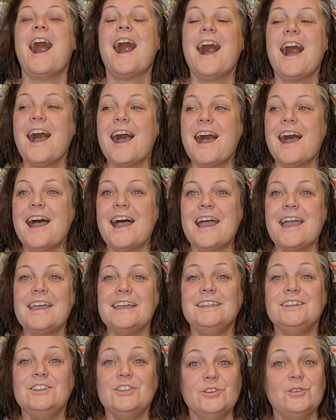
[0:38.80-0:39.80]

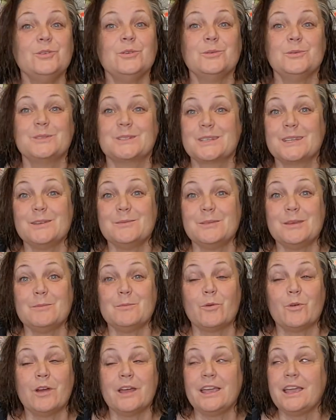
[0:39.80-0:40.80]
I knew it was going to be a
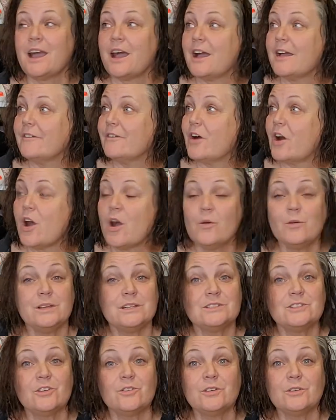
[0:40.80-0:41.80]
boy. I've
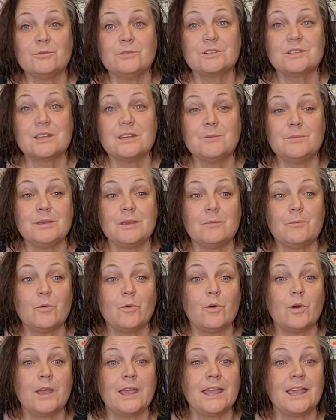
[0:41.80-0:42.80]
always known it was going to be a
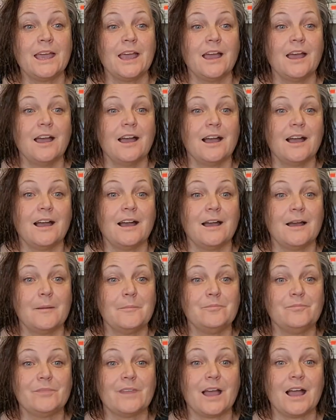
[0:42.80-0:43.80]
boy.
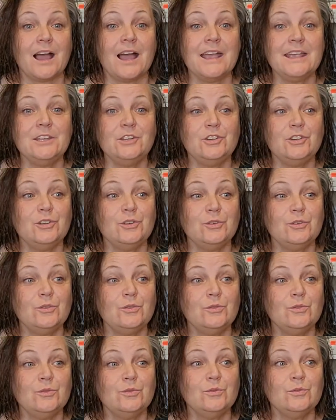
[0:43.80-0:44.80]
I
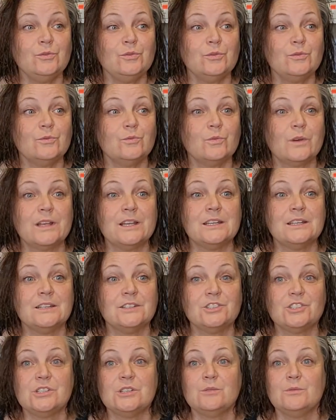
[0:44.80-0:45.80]
knew when
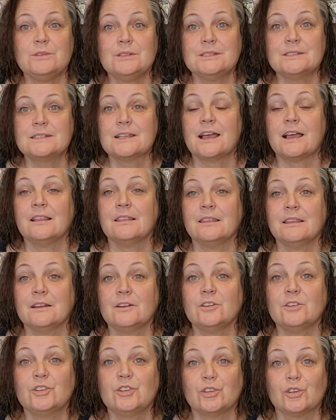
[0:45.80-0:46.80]
she was a
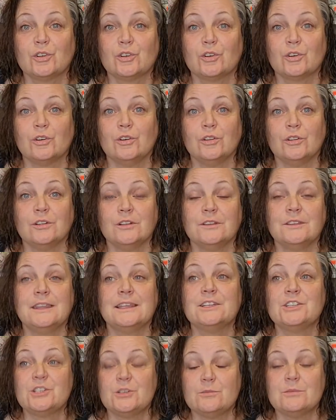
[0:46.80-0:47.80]
little girl
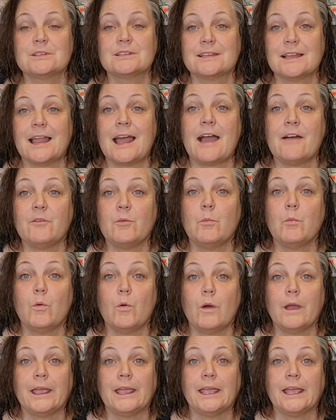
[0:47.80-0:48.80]
that she was going to have a
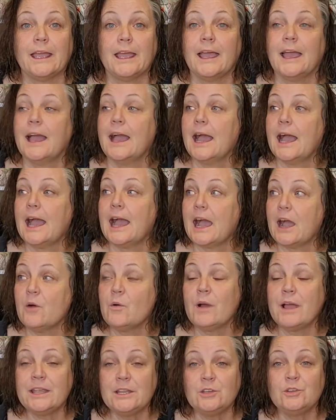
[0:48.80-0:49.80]
boy.
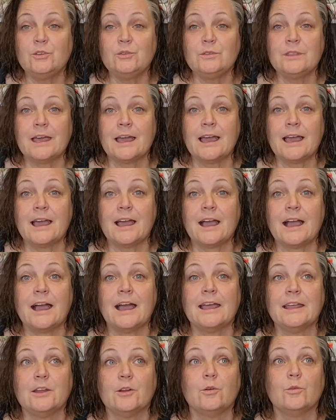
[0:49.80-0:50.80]
How I knew that,
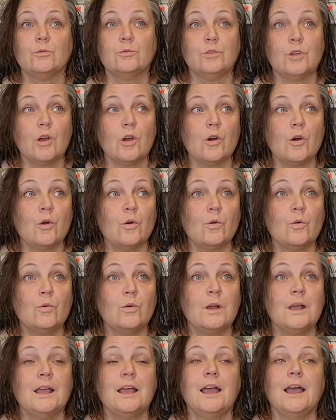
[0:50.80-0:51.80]
I don't
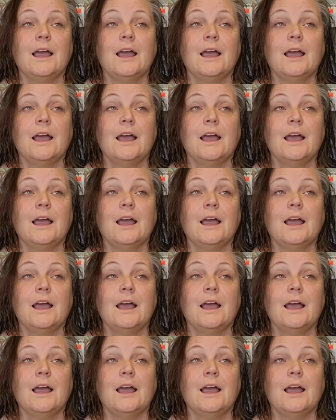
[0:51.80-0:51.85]
know.